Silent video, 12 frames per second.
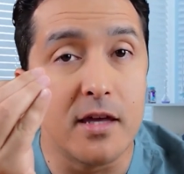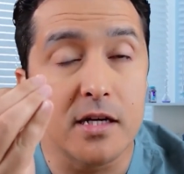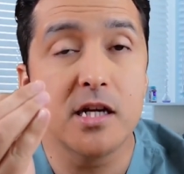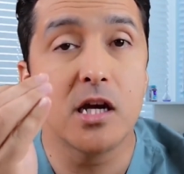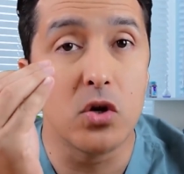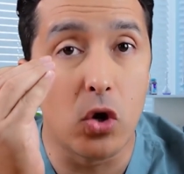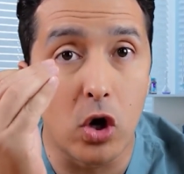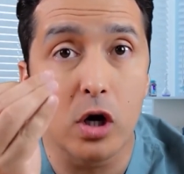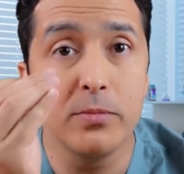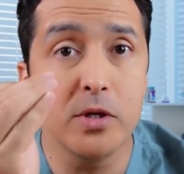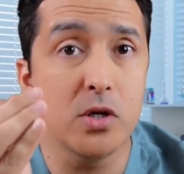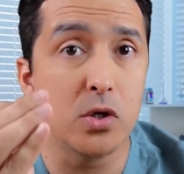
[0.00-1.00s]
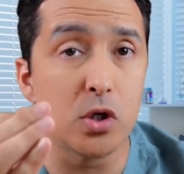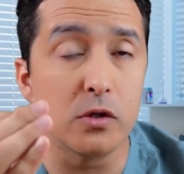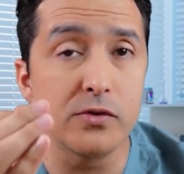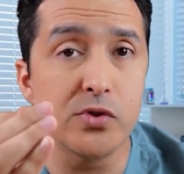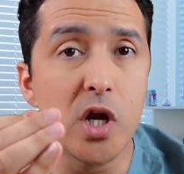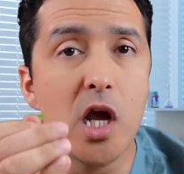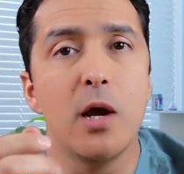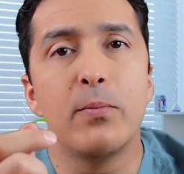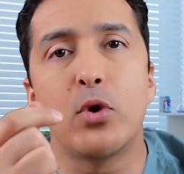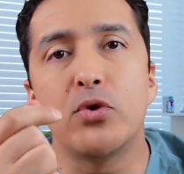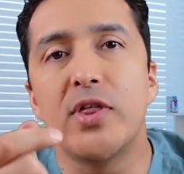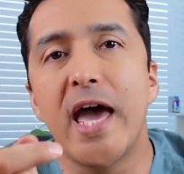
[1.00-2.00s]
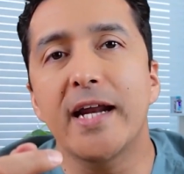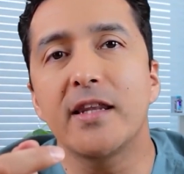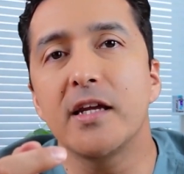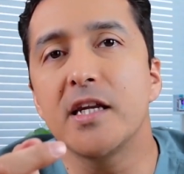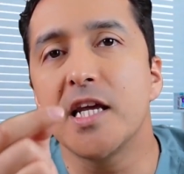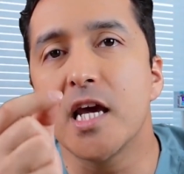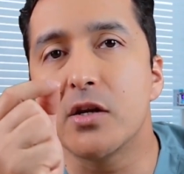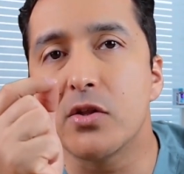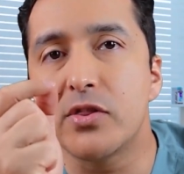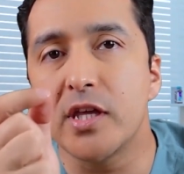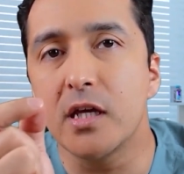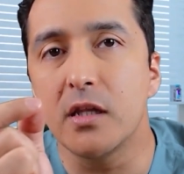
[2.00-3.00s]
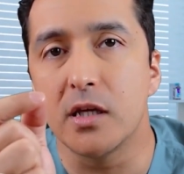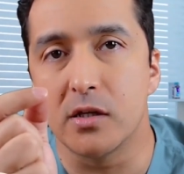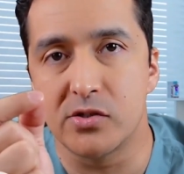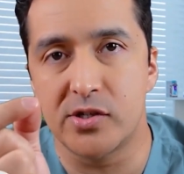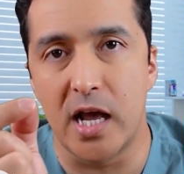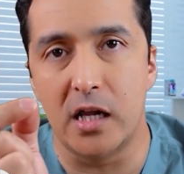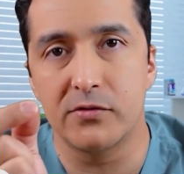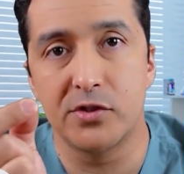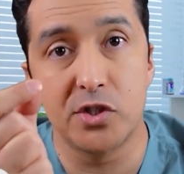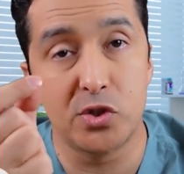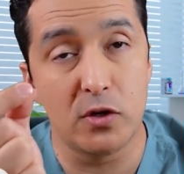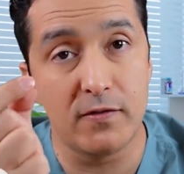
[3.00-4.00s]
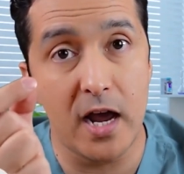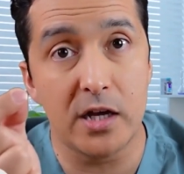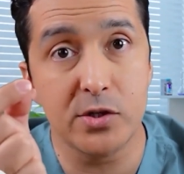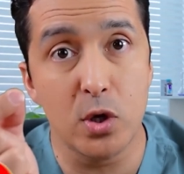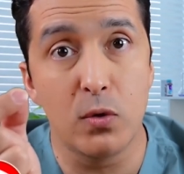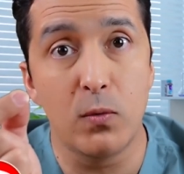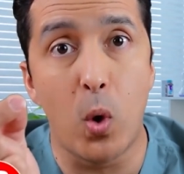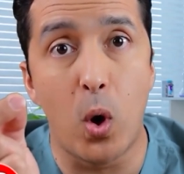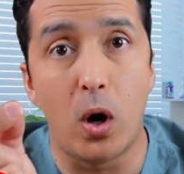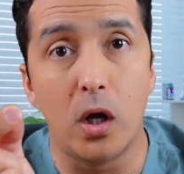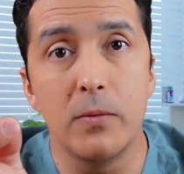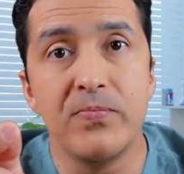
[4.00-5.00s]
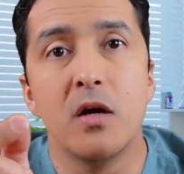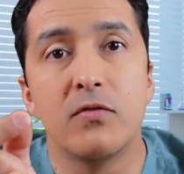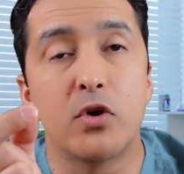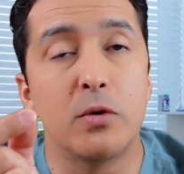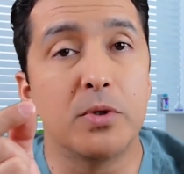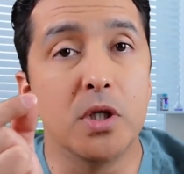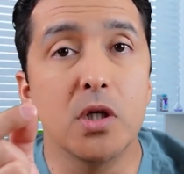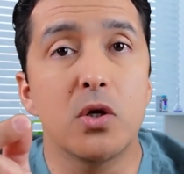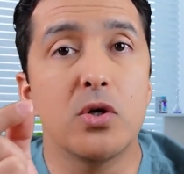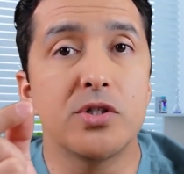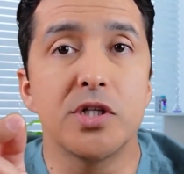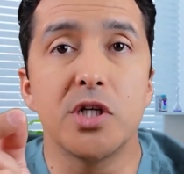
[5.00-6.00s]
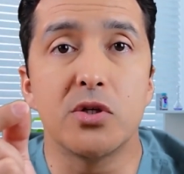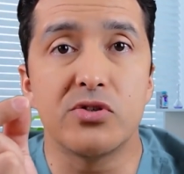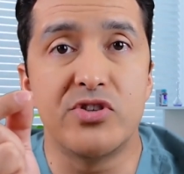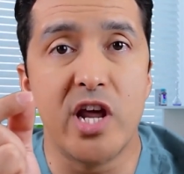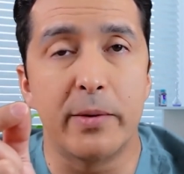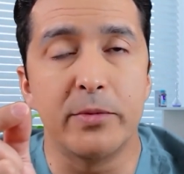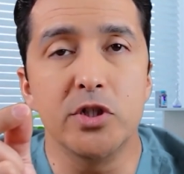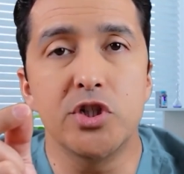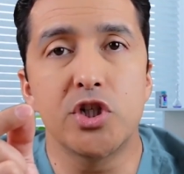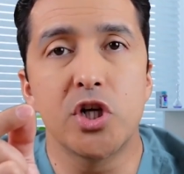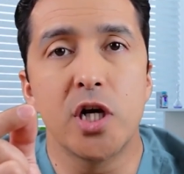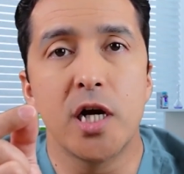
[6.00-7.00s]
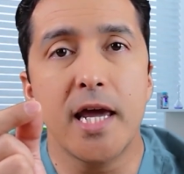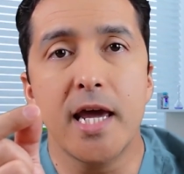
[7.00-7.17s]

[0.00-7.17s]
that can harm the nerves, protecting the endothelial cell, which is your vascular wall, from glucose-induced damage.